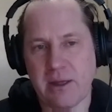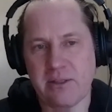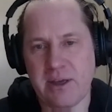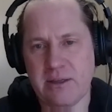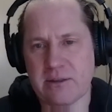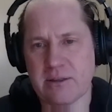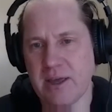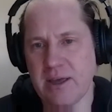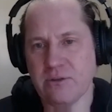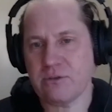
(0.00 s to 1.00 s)
these
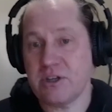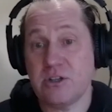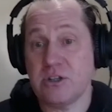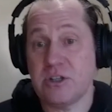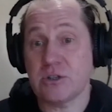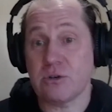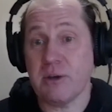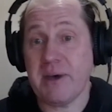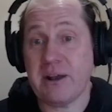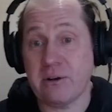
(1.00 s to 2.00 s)
things, or did you just talk
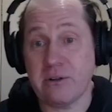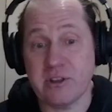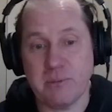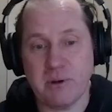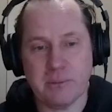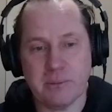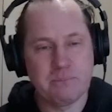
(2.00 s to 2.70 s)
about it on the spot?